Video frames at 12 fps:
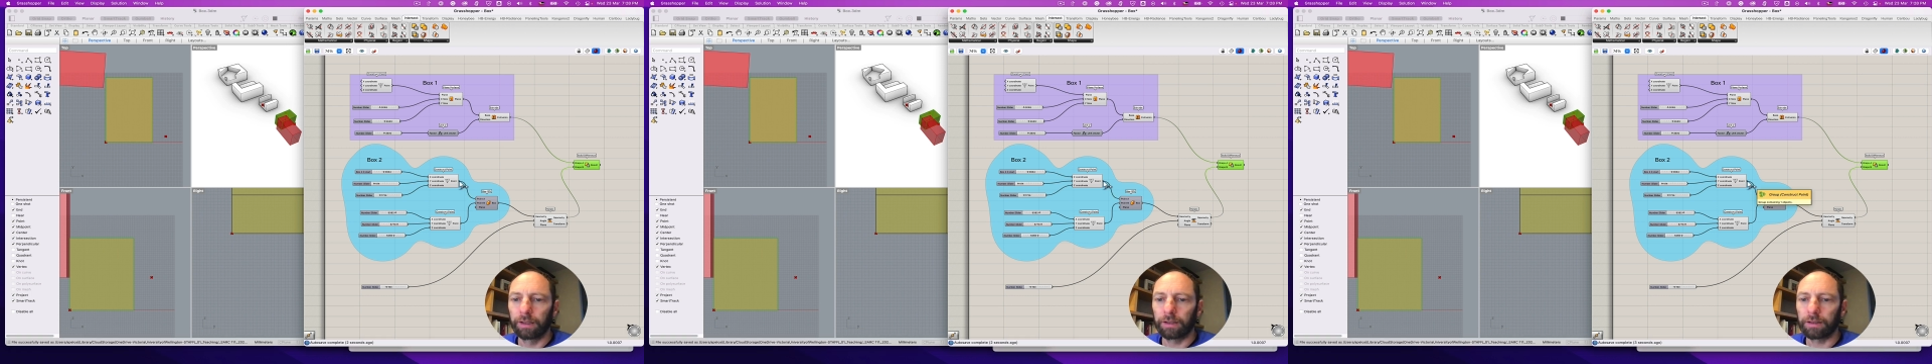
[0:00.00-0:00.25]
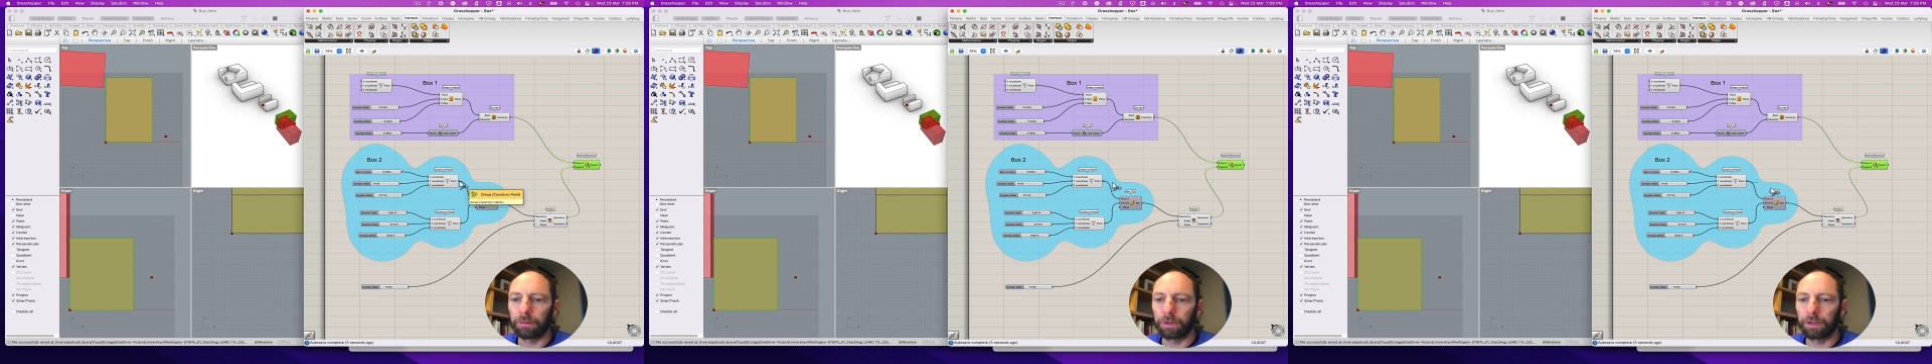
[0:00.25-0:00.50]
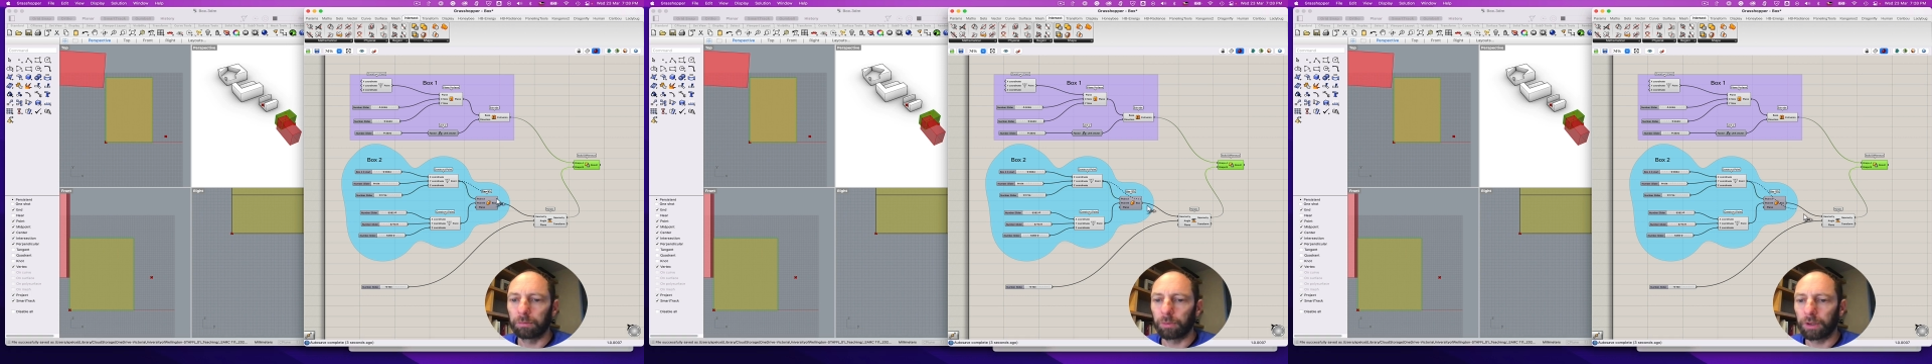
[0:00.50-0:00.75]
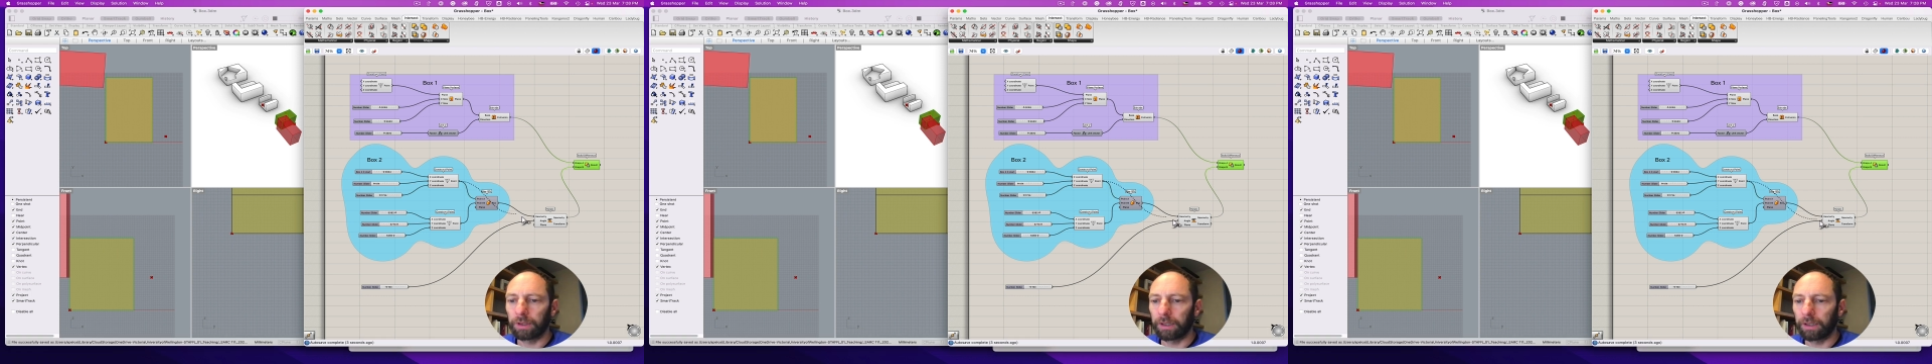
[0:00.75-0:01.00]
so we can
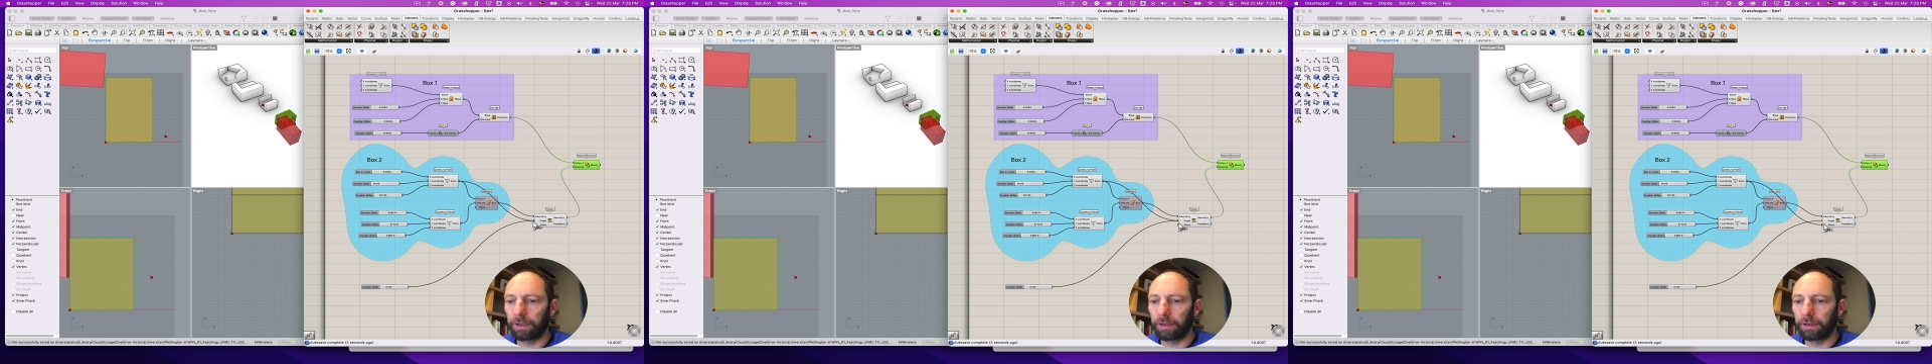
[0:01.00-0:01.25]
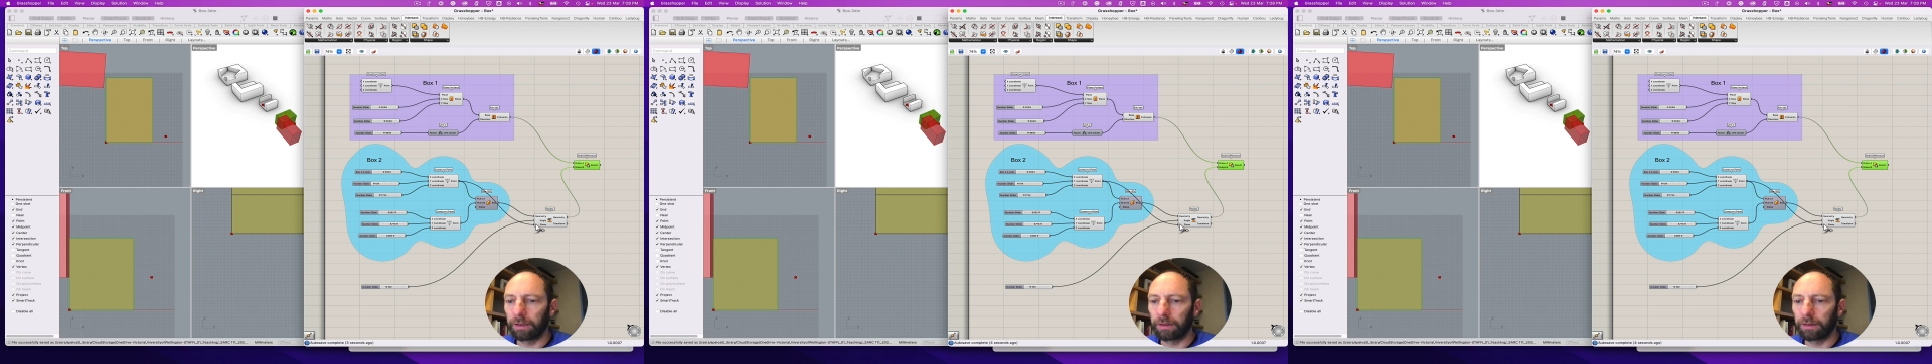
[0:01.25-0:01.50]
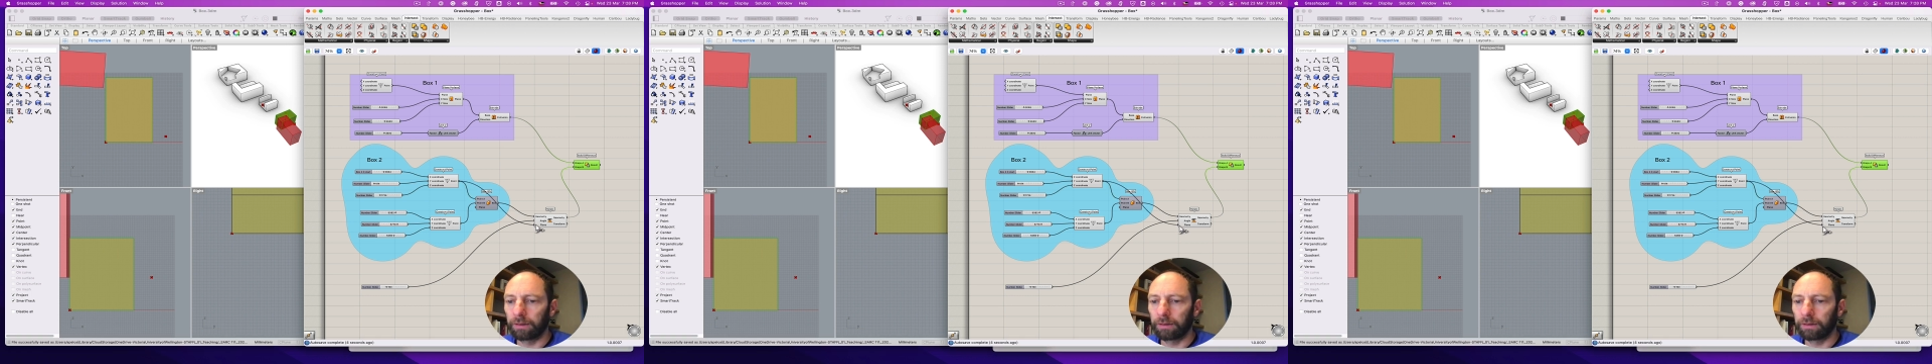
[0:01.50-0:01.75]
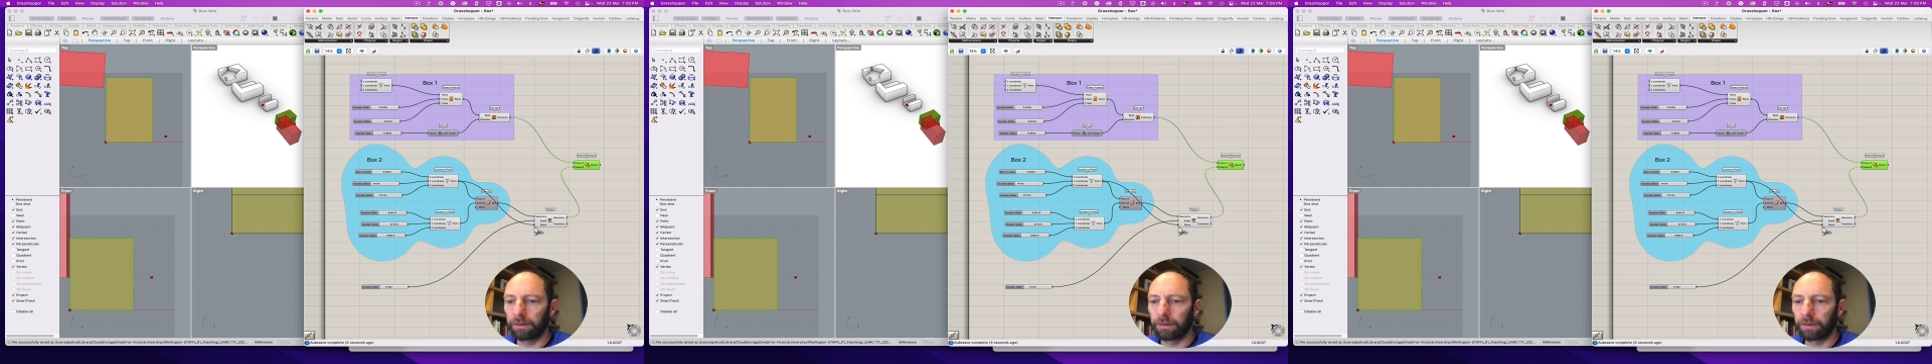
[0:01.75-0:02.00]
bring that in
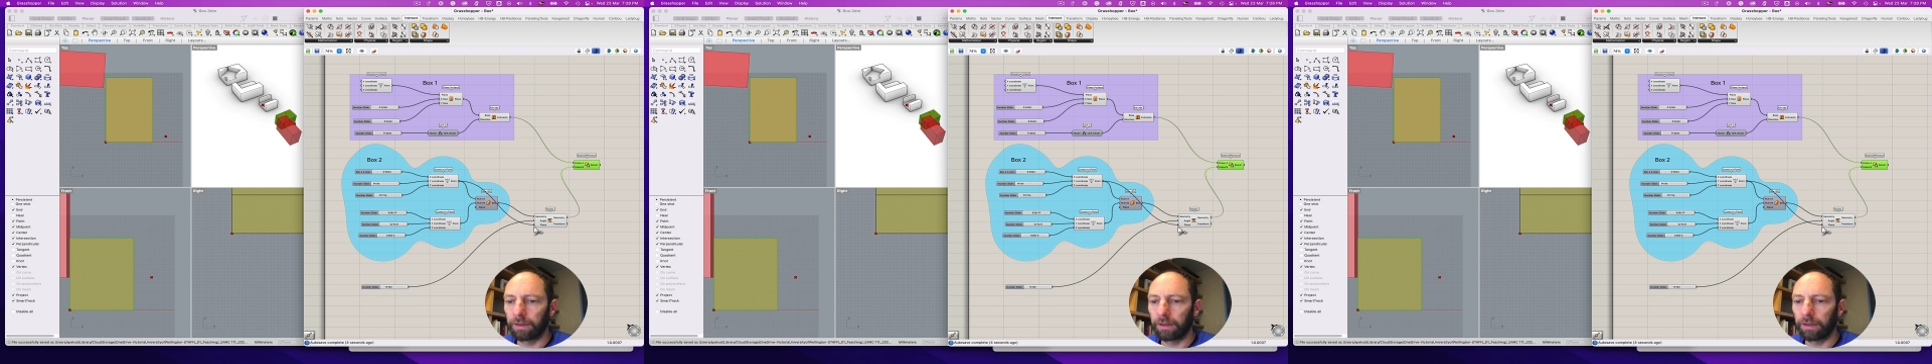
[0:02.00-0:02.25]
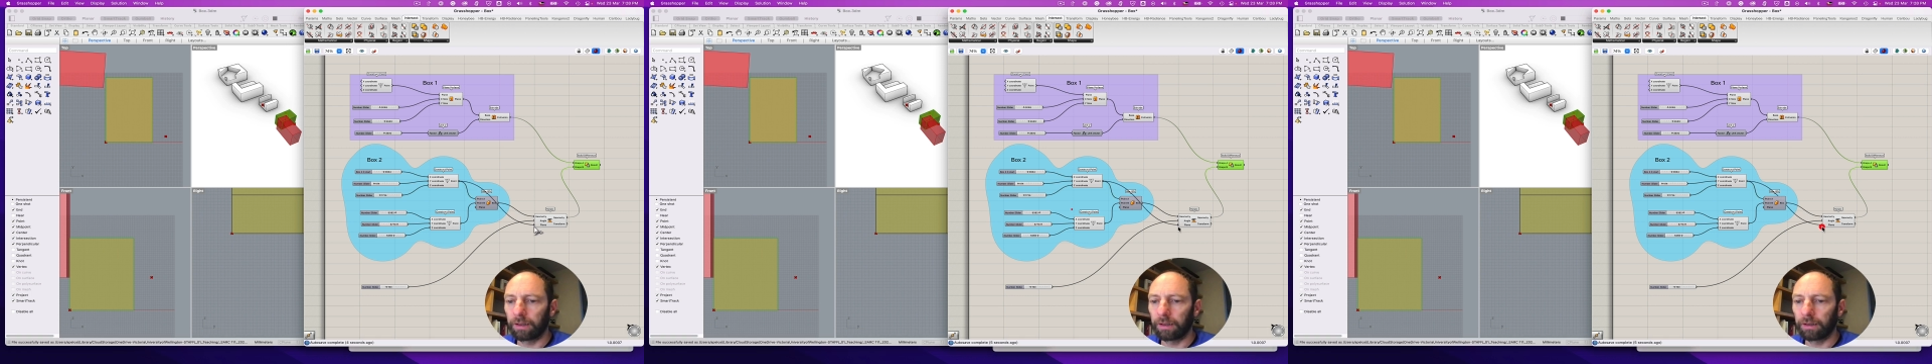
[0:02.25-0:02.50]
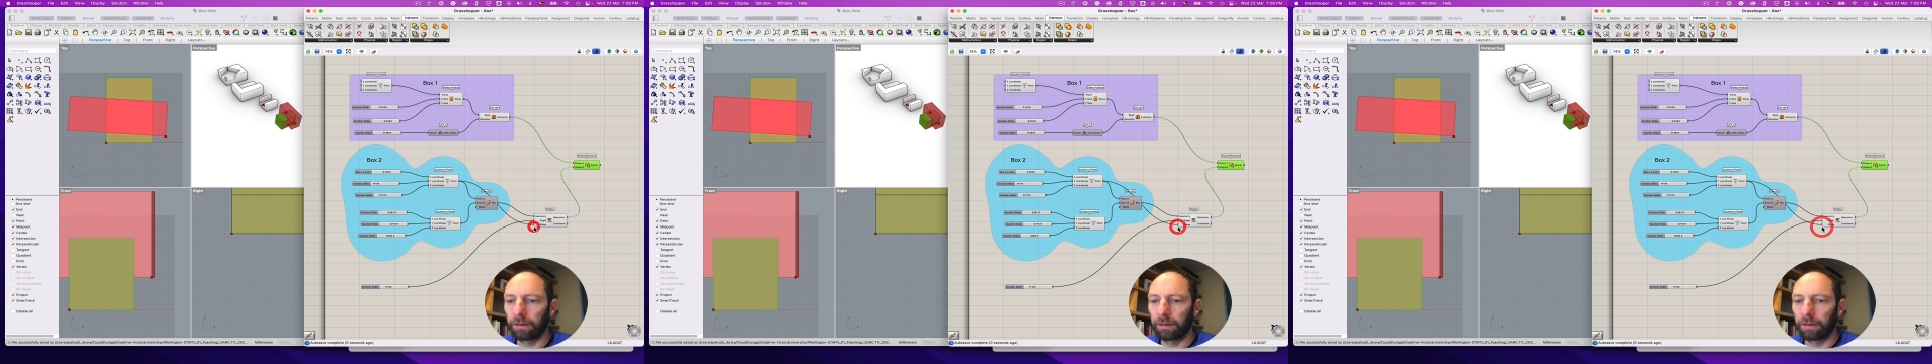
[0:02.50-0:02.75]
to there.